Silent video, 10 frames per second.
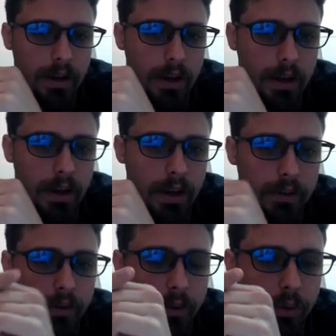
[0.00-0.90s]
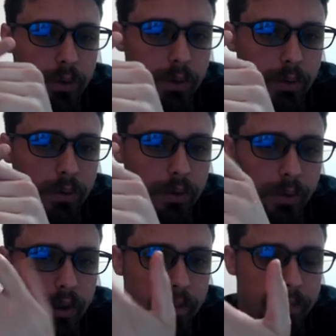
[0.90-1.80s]
and two, you
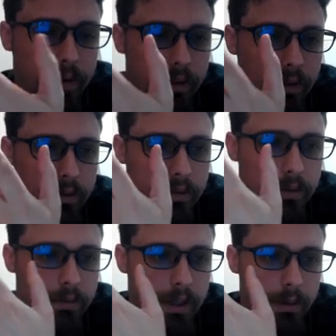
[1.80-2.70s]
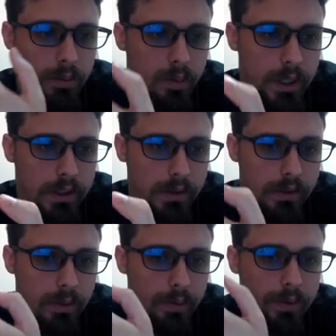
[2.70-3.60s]
really feel that weakness.
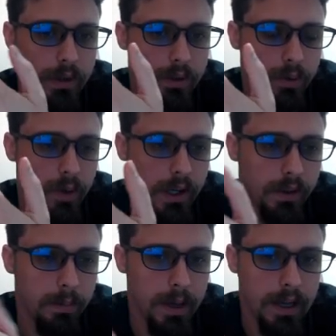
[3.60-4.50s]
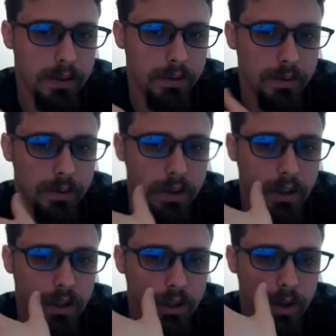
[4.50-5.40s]
You feel why it's bad. You
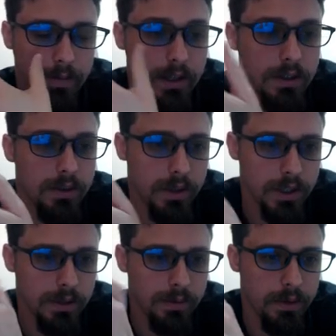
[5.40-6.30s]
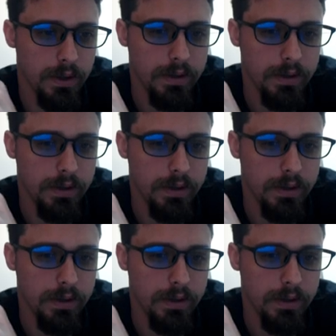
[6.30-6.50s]
have an intuition for it,